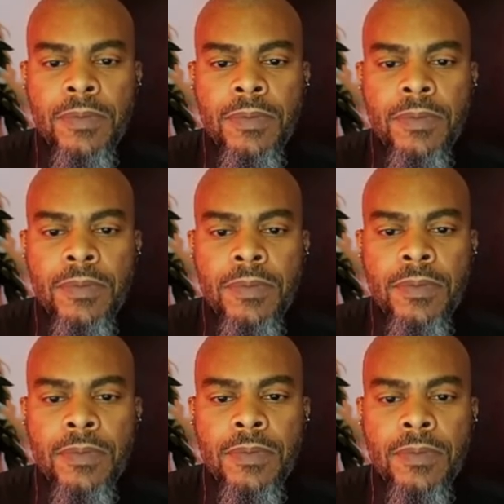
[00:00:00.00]

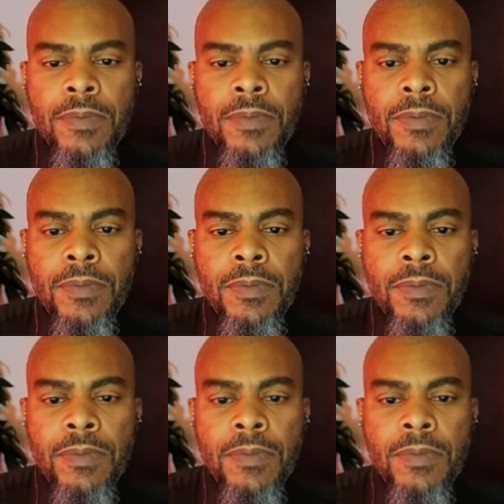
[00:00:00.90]

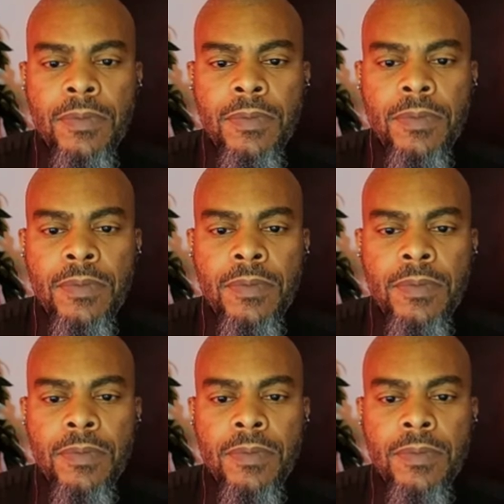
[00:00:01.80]

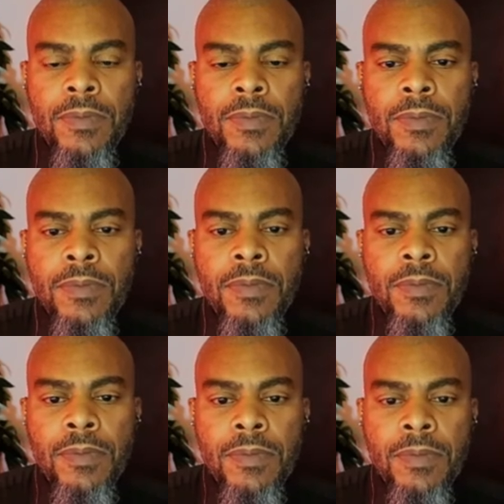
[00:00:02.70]

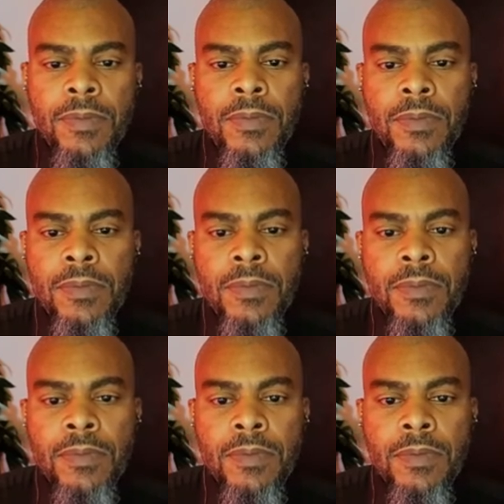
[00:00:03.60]

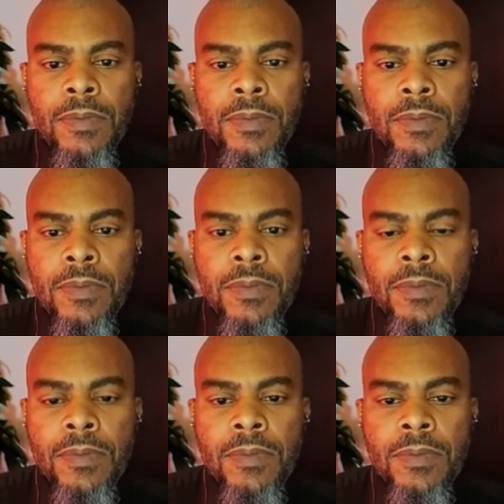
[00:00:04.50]

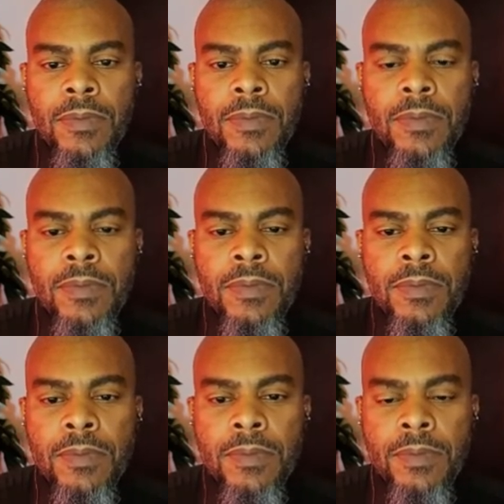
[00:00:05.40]

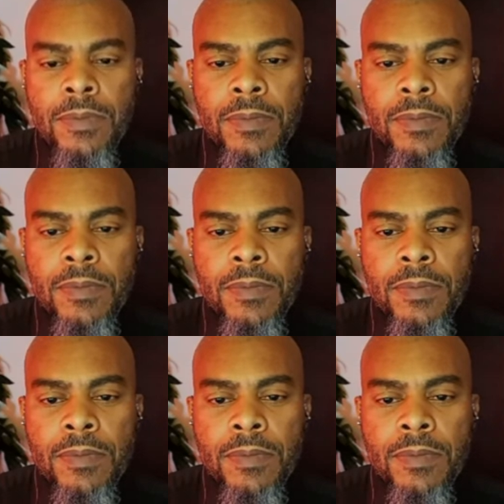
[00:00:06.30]
(not speaking)